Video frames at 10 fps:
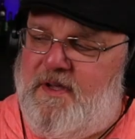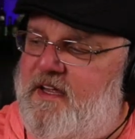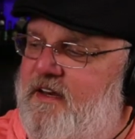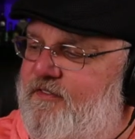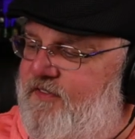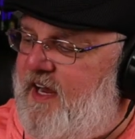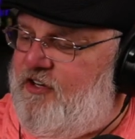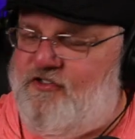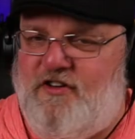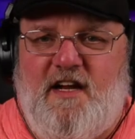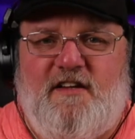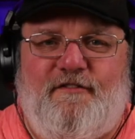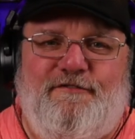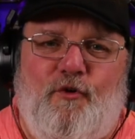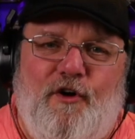innovation at the
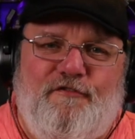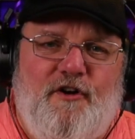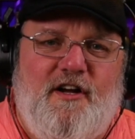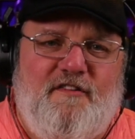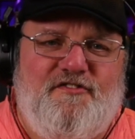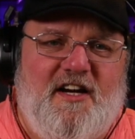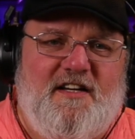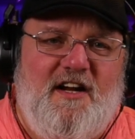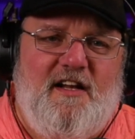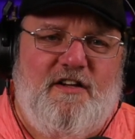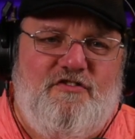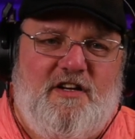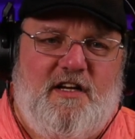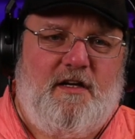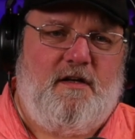forefront of
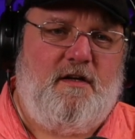technology.